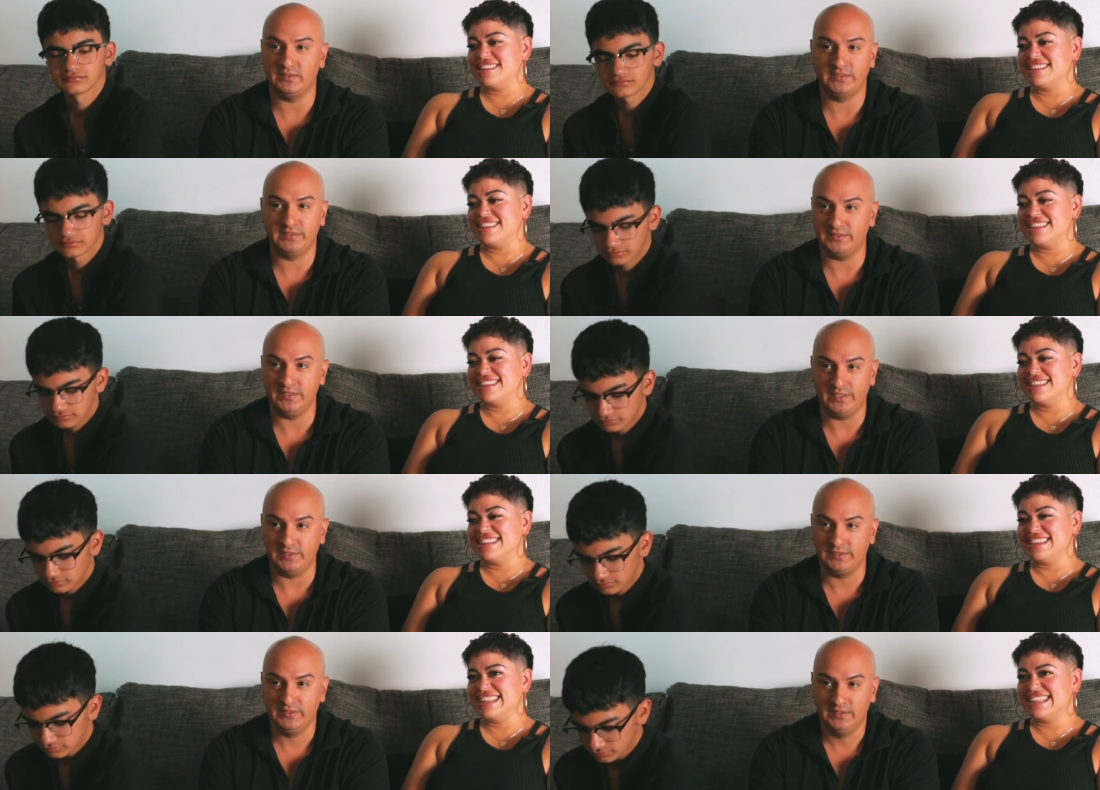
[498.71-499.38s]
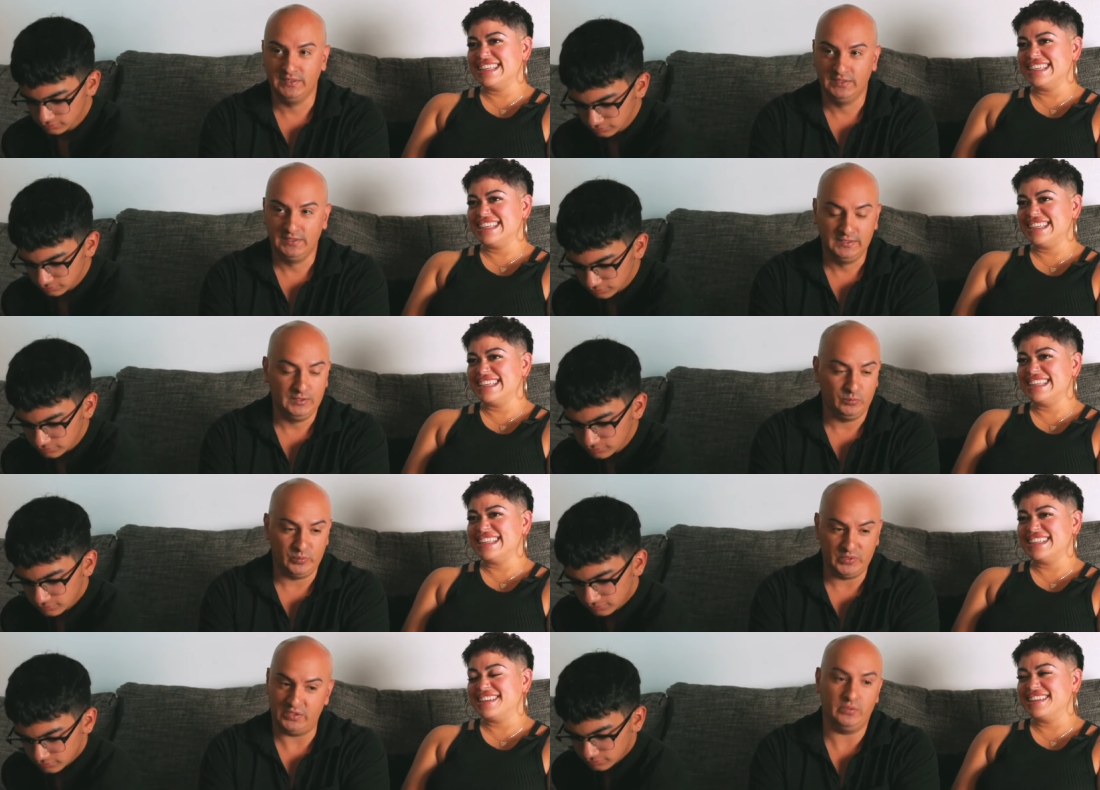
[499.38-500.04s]
Speaker 1: to this day.
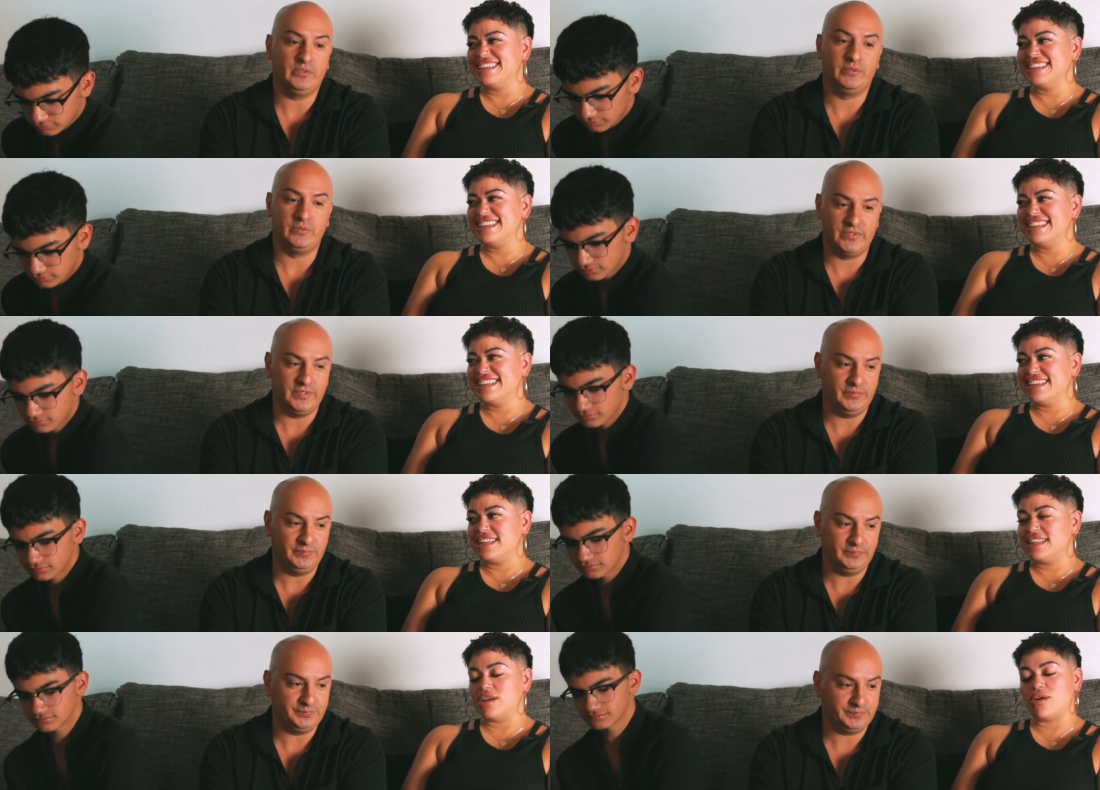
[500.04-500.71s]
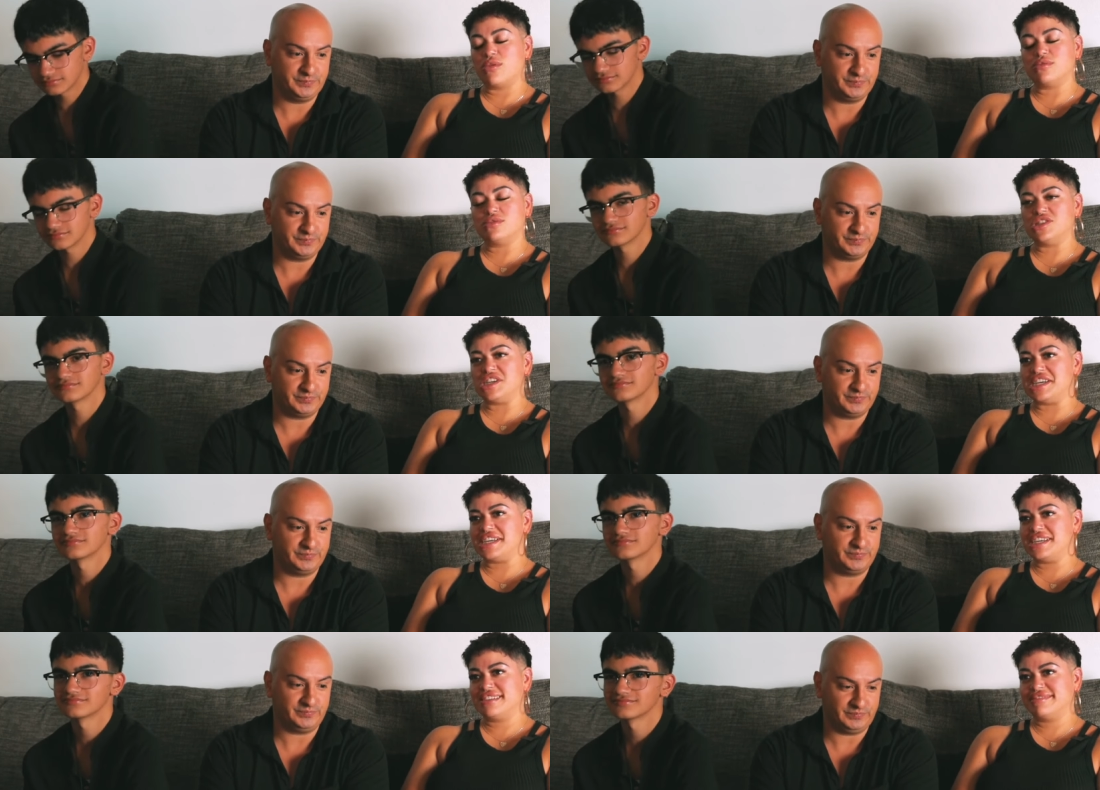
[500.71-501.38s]
We
Speaker 2: still use it. The OG.
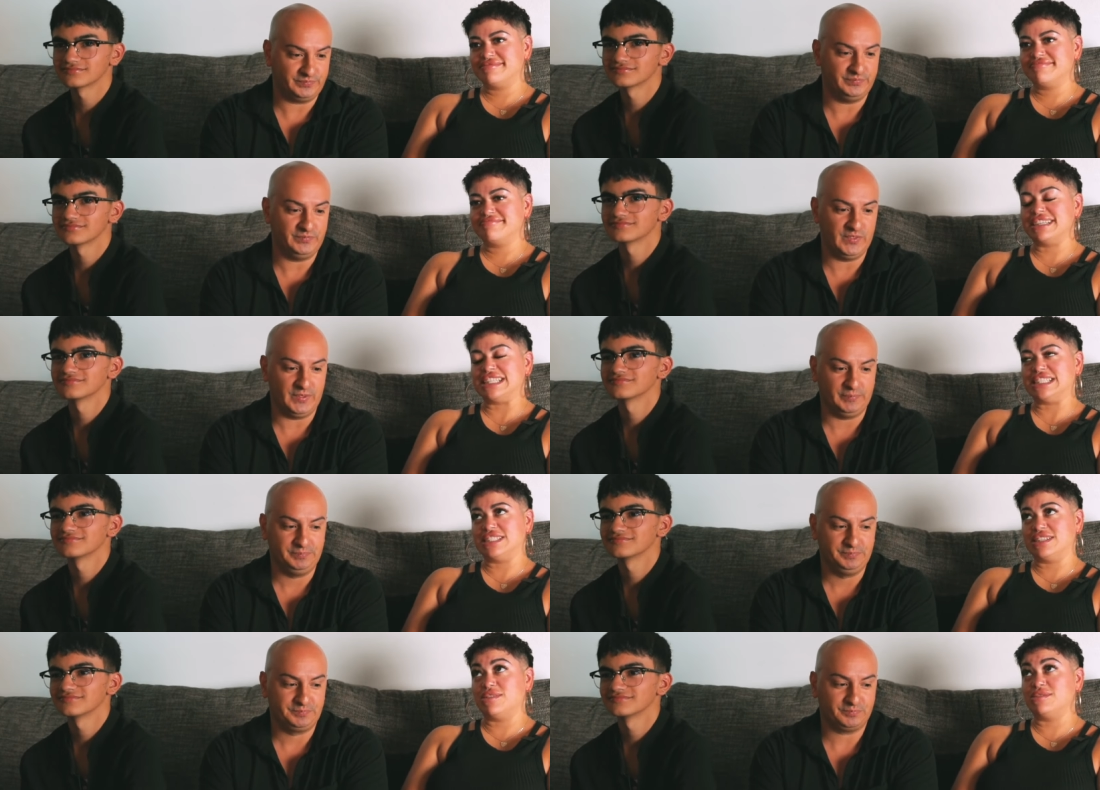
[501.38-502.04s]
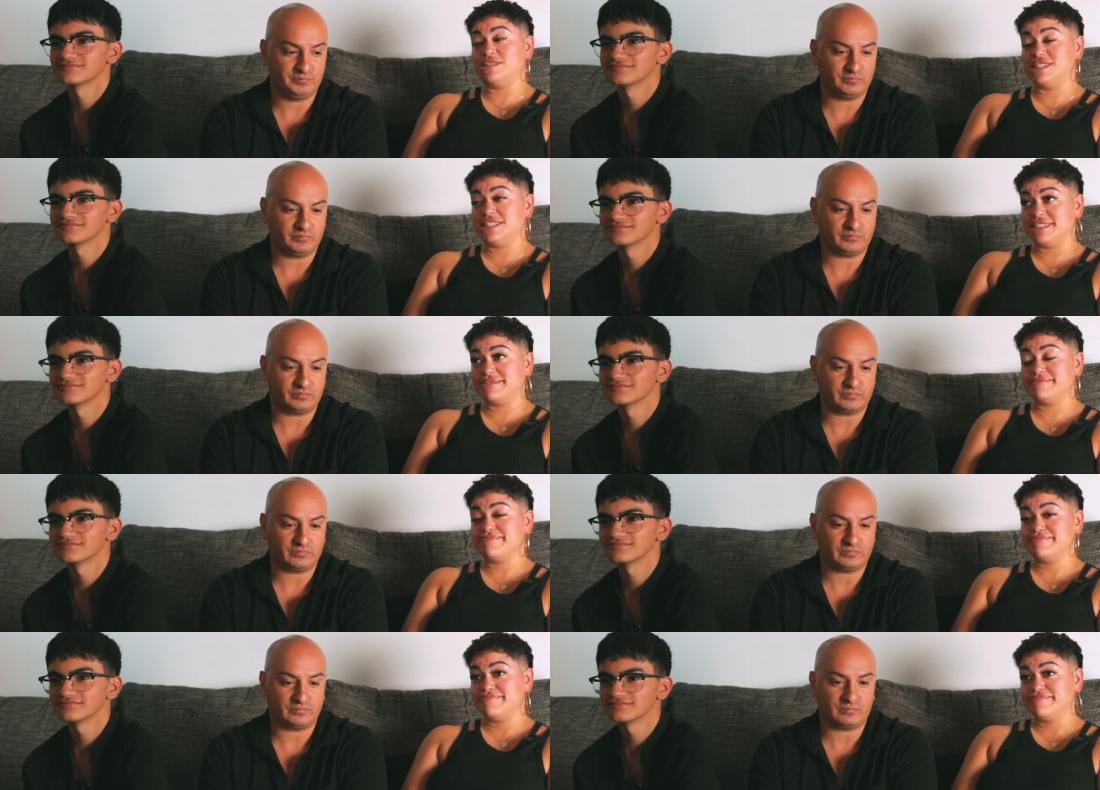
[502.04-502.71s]
Yeah. It's the OG.
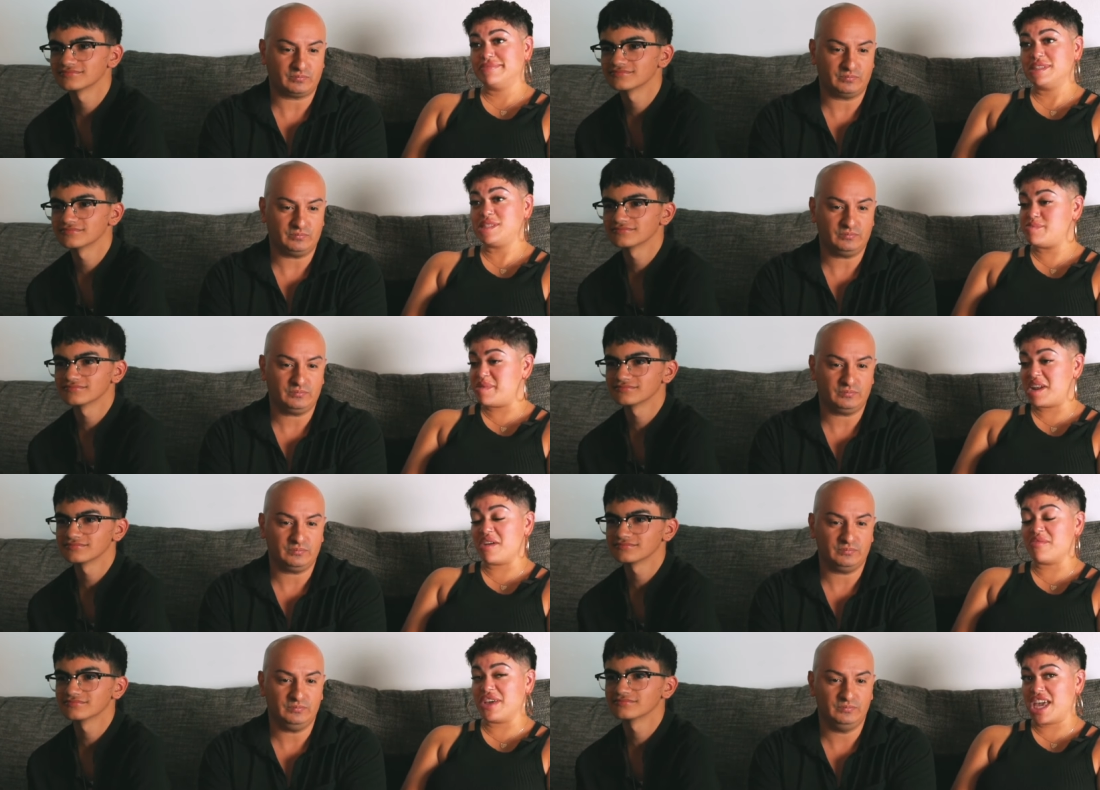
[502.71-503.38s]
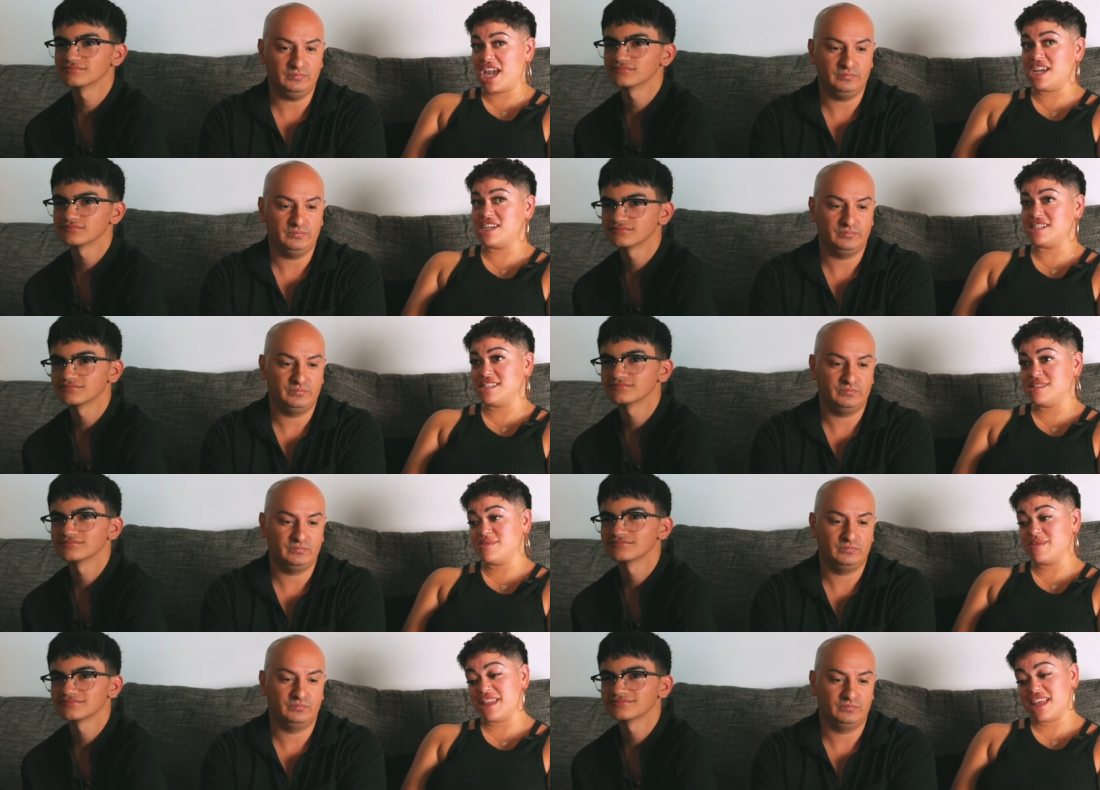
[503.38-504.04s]
It's been on
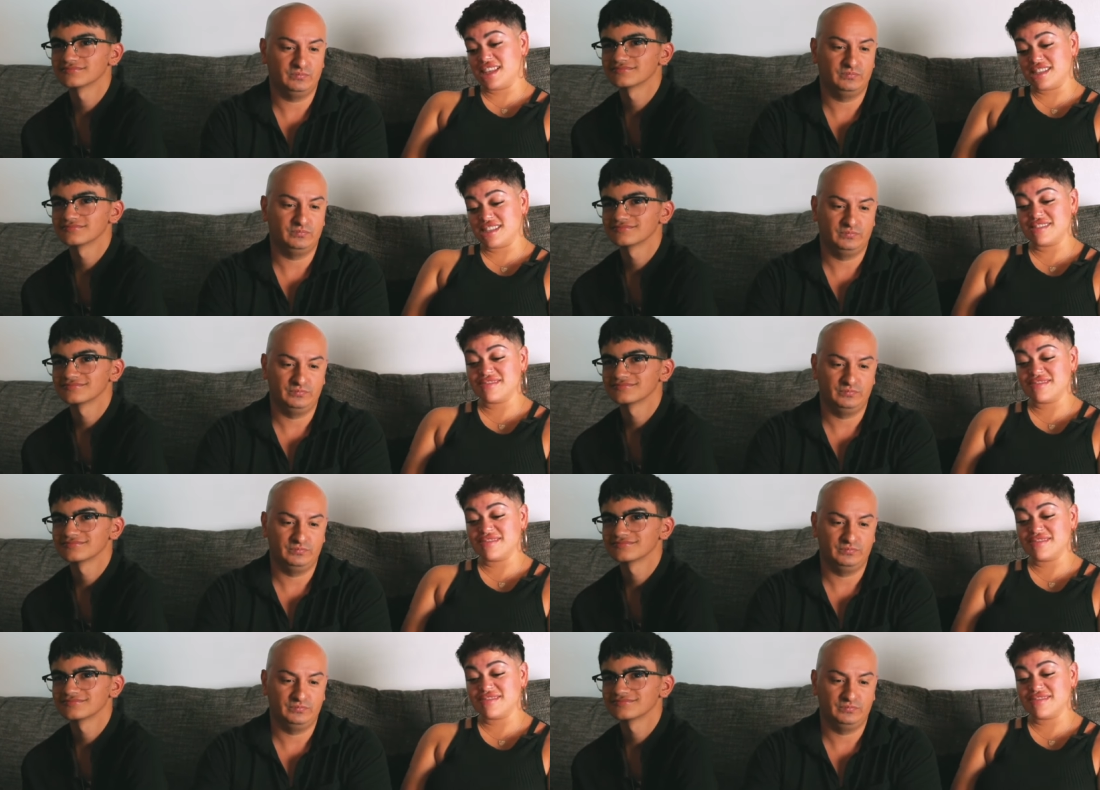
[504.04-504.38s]
vacations with us.